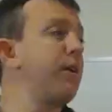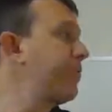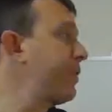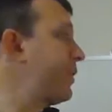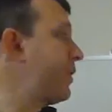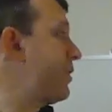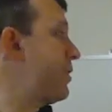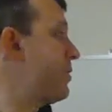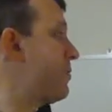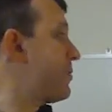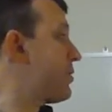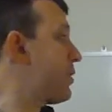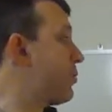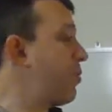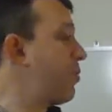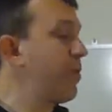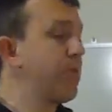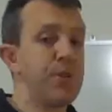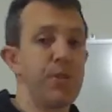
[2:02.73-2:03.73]
Uh, we're going to use the
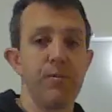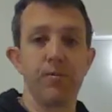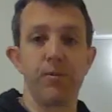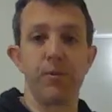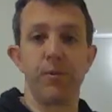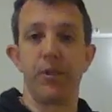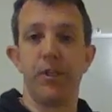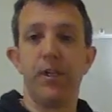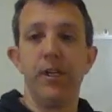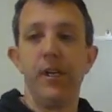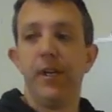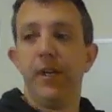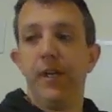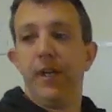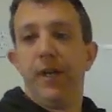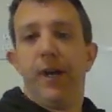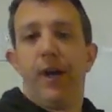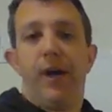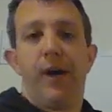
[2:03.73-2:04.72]
quotient rule.
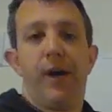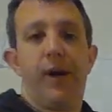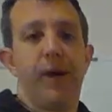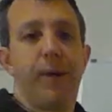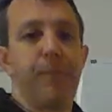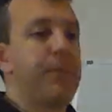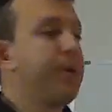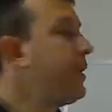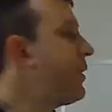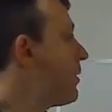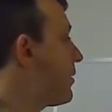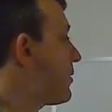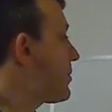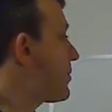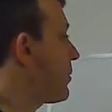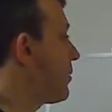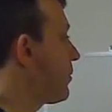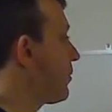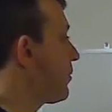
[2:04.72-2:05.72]
Um,
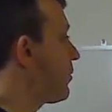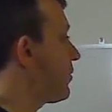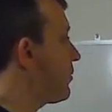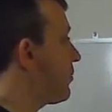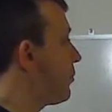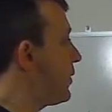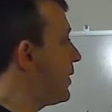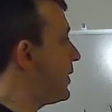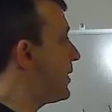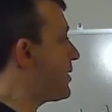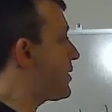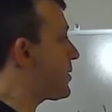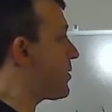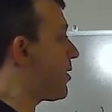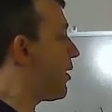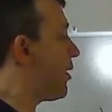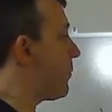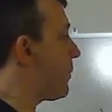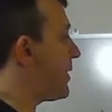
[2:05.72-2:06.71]
so we
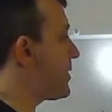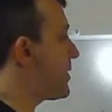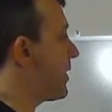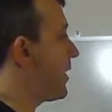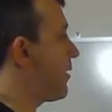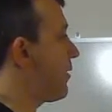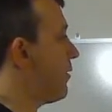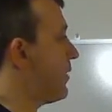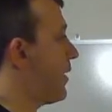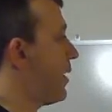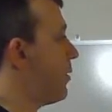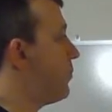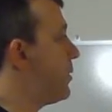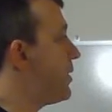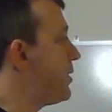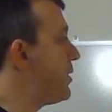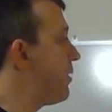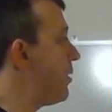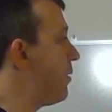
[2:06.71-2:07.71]
start by saying, okay,
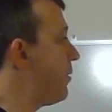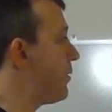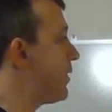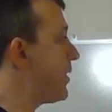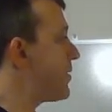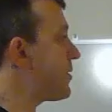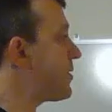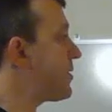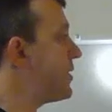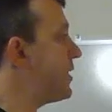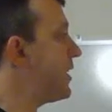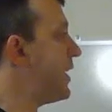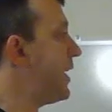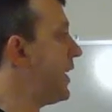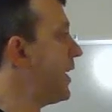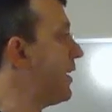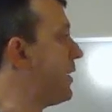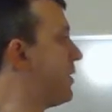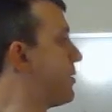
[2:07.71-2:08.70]
we know that
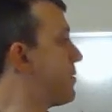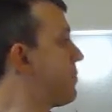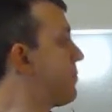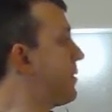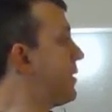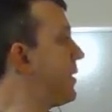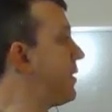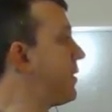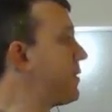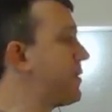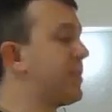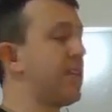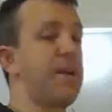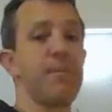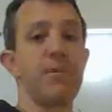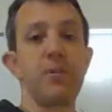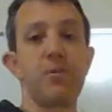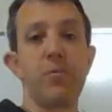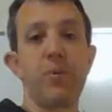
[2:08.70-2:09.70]
secant is really the
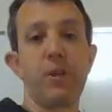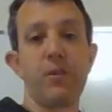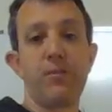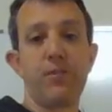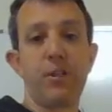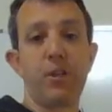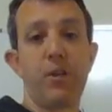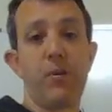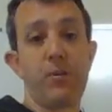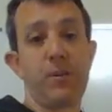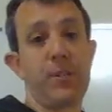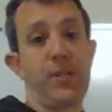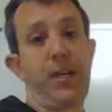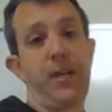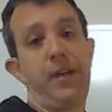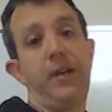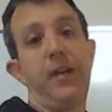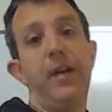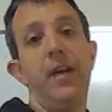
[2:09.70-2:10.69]
same as 1 over cosine.
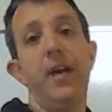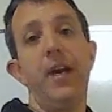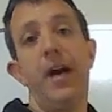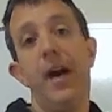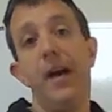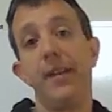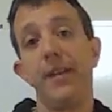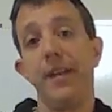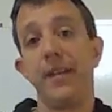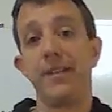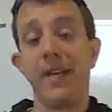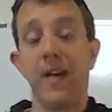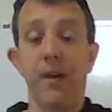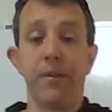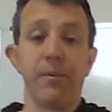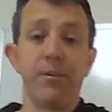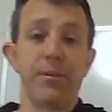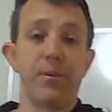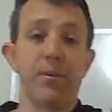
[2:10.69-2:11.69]
And that's
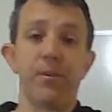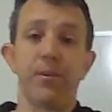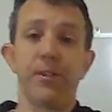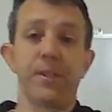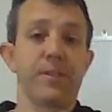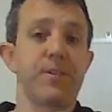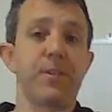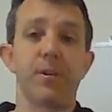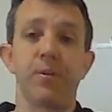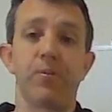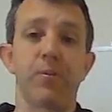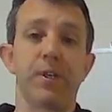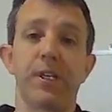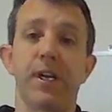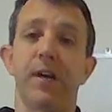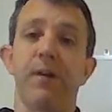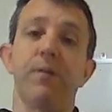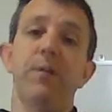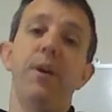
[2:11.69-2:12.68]
how this whole thing's going to
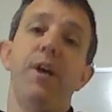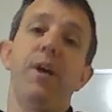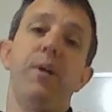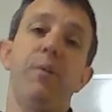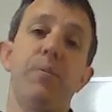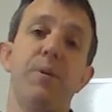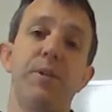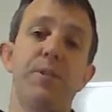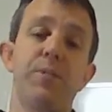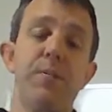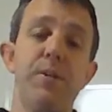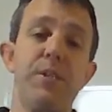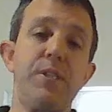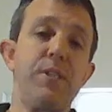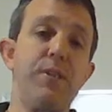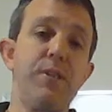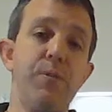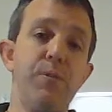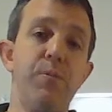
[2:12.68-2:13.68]
work out. We
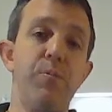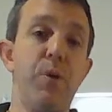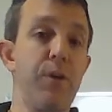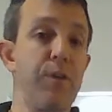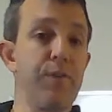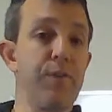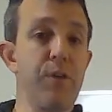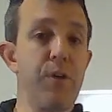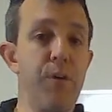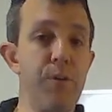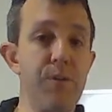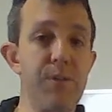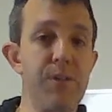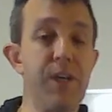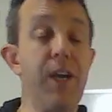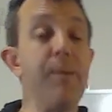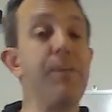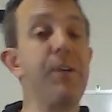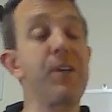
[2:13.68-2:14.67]
switch it to 1 over
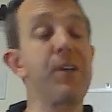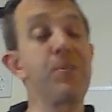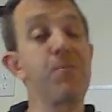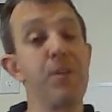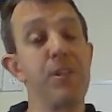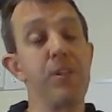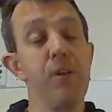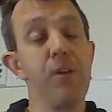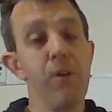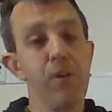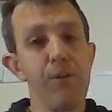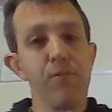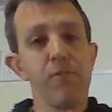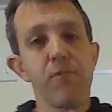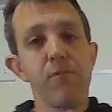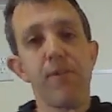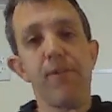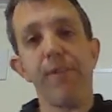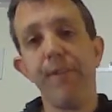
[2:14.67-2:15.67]
cosine because we know the
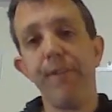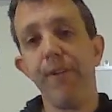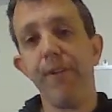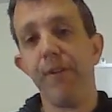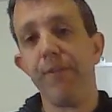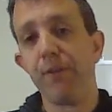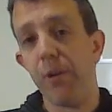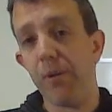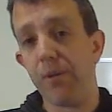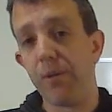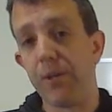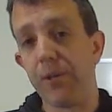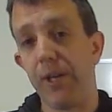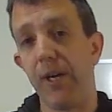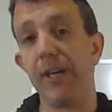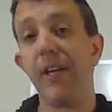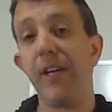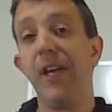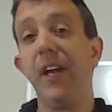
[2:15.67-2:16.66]
derivative of
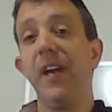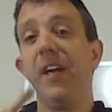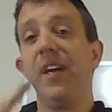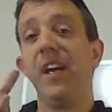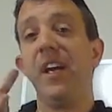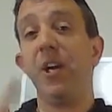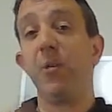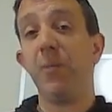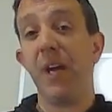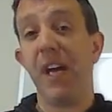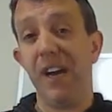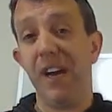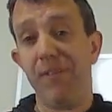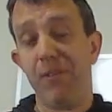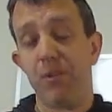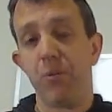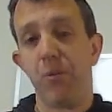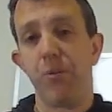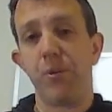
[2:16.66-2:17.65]
cosine, and we
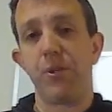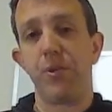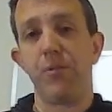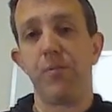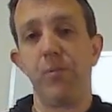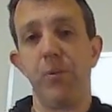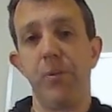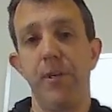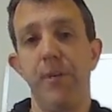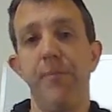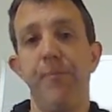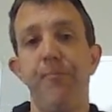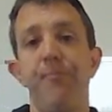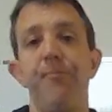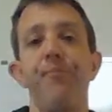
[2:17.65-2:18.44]
have a quotient rule.